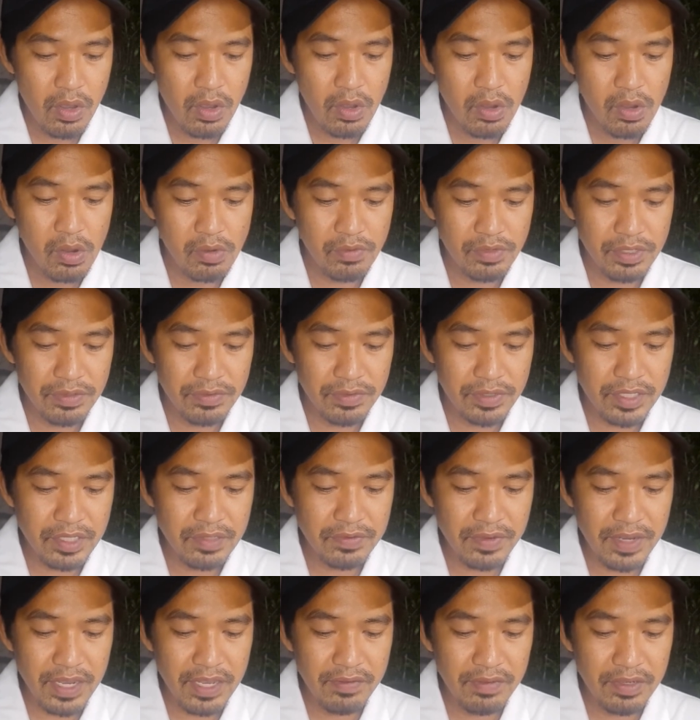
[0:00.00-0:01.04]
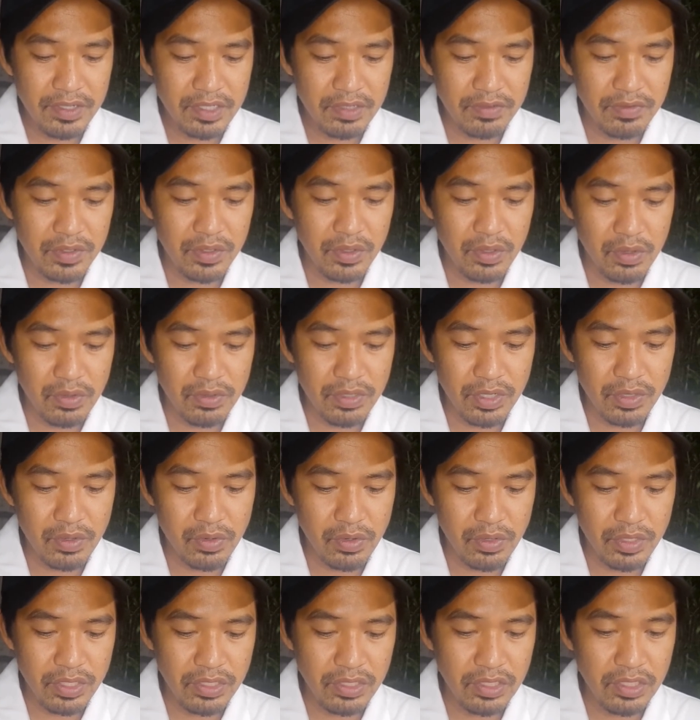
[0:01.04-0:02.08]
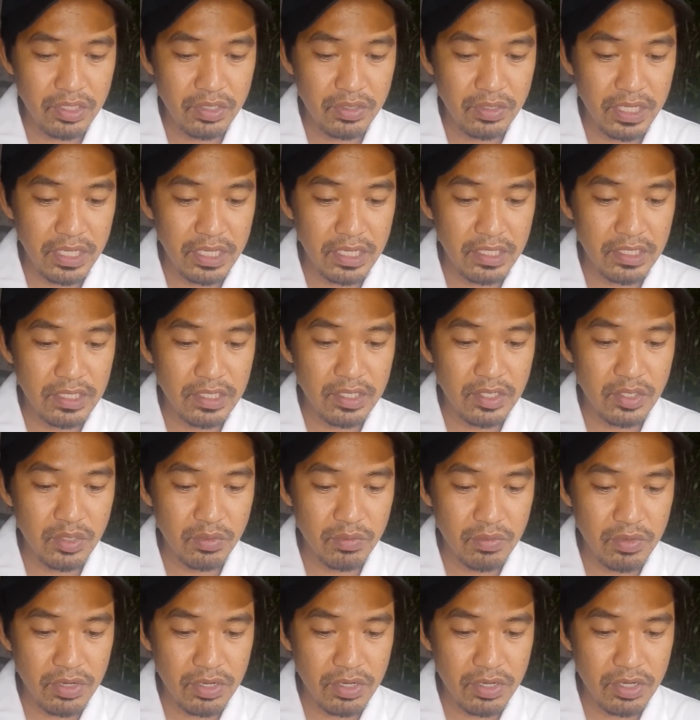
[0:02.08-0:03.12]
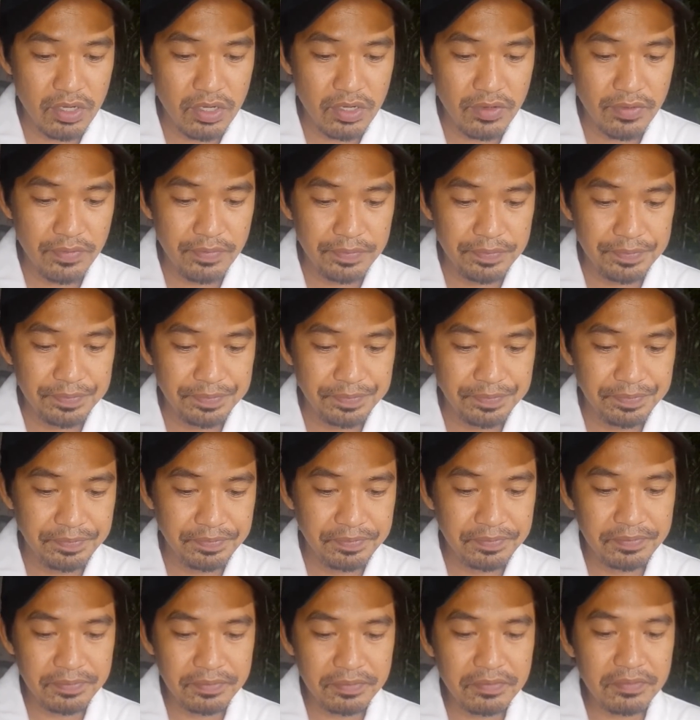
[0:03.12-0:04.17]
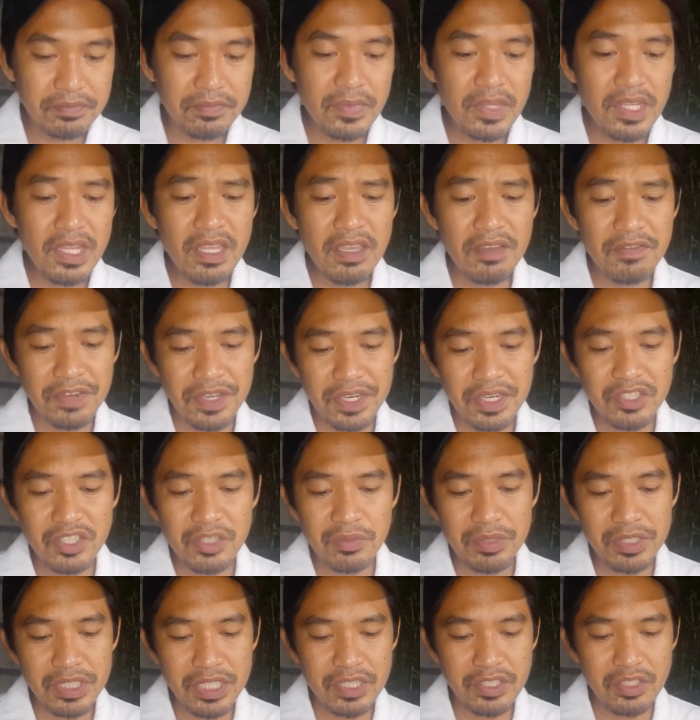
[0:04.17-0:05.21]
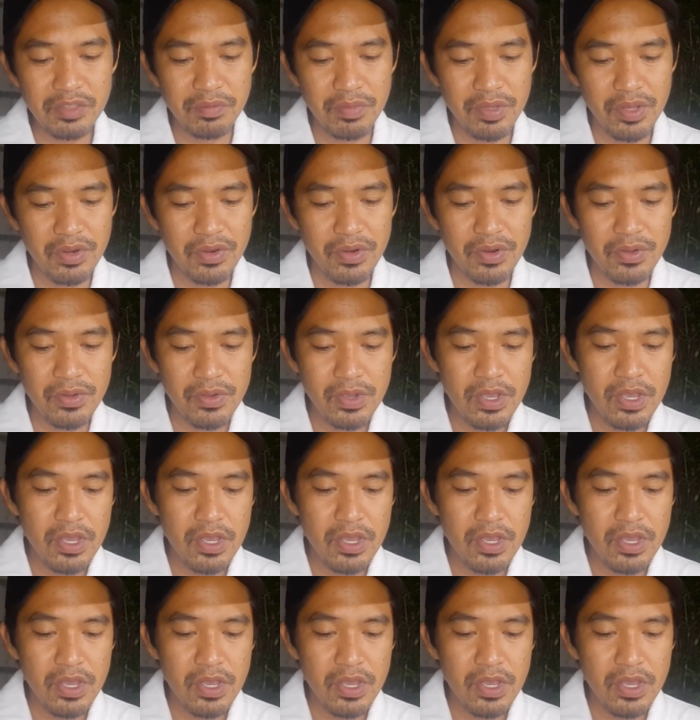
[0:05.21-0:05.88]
over the first 5 years of your loan, according to the Consumer Financial Protection Bureau.